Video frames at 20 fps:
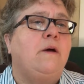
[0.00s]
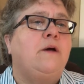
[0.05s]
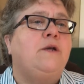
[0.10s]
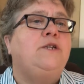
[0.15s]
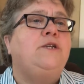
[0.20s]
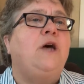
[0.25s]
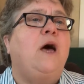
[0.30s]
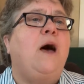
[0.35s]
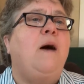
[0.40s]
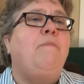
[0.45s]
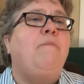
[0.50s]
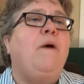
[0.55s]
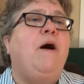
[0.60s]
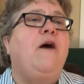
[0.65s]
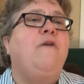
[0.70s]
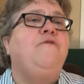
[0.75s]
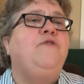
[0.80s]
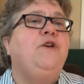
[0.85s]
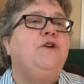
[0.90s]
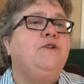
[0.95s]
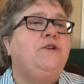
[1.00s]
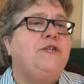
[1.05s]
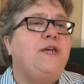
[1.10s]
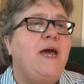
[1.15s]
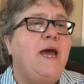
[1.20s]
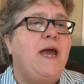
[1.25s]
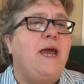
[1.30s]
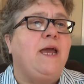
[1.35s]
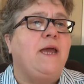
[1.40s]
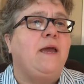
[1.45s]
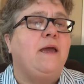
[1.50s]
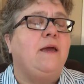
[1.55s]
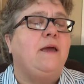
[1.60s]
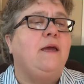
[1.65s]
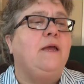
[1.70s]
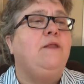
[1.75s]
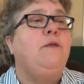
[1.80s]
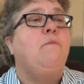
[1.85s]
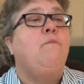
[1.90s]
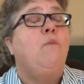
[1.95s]
Top off your tank
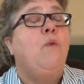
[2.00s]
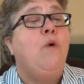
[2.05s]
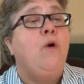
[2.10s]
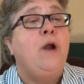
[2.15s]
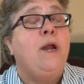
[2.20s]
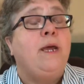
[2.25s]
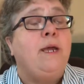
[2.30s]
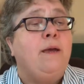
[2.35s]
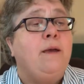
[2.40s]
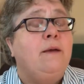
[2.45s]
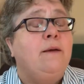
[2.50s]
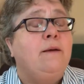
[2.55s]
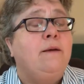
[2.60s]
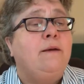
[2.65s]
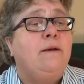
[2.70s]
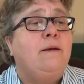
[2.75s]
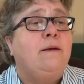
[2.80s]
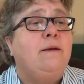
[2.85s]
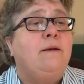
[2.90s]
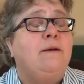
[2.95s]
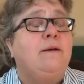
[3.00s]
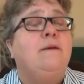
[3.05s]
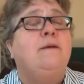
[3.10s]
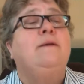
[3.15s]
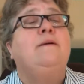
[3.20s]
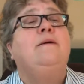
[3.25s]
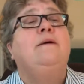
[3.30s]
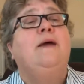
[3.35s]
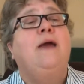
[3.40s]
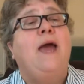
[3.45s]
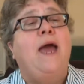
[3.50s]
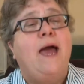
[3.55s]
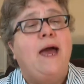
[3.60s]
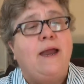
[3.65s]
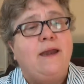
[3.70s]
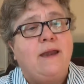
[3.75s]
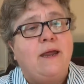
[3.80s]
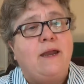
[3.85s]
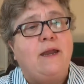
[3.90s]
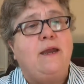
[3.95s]
in the morning
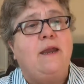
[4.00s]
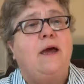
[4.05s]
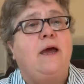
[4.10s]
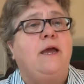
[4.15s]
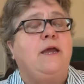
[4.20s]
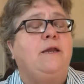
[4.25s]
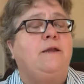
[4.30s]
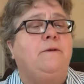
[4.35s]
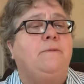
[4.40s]
and at night.